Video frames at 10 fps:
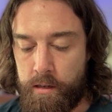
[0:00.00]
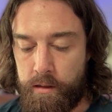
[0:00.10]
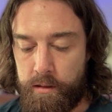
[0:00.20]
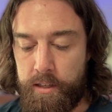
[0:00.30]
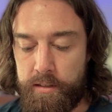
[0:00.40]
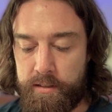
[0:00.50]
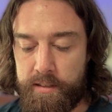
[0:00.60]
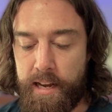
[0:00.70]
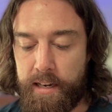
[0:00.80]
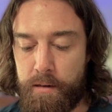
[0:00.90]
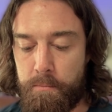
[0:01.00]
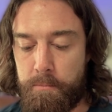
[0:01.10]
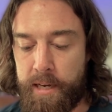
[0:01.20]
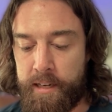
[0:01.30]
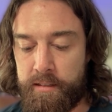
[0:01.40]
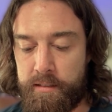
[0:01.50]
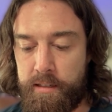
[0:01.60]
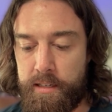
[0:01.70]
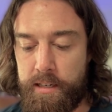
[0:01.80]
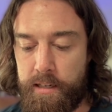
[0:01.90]
The second best,
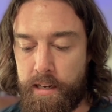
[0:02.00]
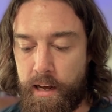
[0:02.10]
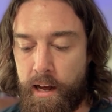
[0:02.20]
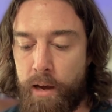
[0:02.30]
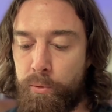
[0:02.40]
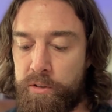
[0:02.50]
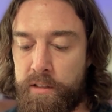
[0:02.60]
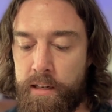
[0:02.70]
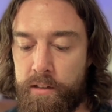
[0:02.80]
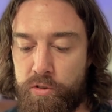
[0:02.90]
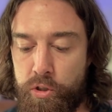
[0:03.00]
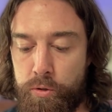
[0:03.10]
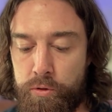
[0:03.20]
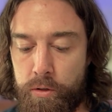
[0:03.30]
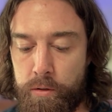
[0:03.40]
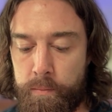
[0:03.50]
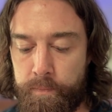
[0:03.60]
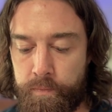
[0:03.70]
I would say, is YouTube.